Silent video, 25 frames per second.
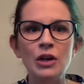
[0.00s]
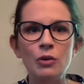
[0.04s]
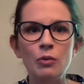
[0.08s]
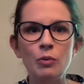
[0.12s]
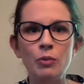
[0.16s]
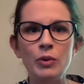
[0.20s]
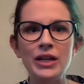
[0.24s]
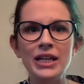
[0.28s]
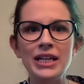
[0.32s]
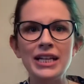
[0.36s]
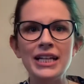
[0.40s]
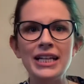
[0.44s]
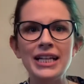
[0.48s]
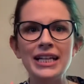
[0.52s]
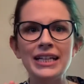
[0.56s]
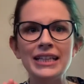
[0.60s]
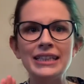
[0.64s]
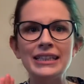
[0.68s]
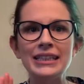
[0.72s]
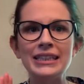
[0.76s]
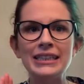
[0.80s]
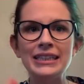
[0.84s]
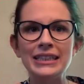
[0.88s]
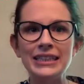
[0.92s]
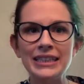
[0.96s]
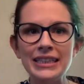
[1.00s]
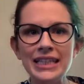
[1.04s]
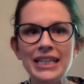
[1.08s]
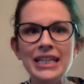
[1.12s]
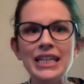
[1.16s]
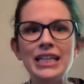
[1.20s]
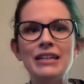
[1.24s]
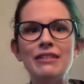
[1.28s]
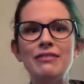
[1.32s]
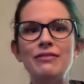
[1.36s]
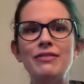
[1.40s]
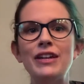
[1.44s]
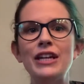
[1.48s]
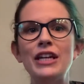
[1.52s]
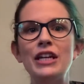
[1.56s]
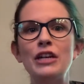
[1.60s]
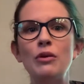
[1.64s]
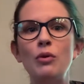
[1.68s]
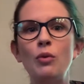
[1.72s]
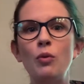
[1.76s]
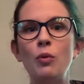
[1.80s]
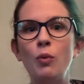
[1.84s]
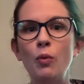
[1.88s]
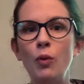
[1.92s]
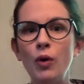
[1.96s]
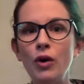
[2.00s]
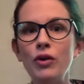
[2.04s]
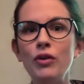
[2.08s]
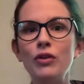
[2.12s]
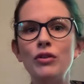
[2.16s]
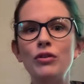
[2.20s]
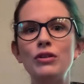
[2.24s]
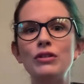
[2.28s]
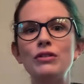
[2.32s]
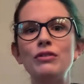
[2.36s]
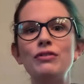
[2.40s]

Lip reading: We live in a world